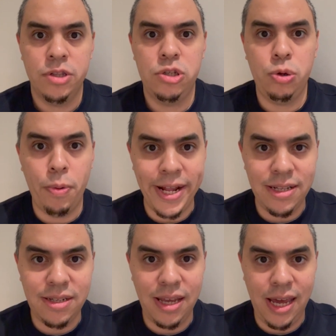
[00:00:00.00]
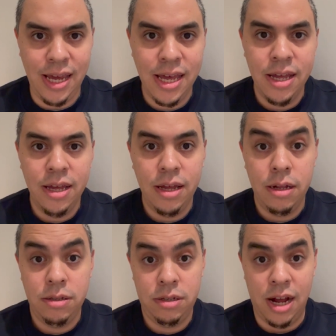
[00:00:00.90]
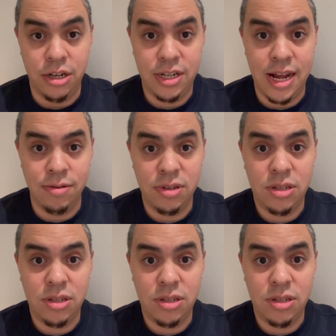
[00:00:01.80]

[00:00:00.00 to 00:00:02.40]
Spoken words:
20 touchdowns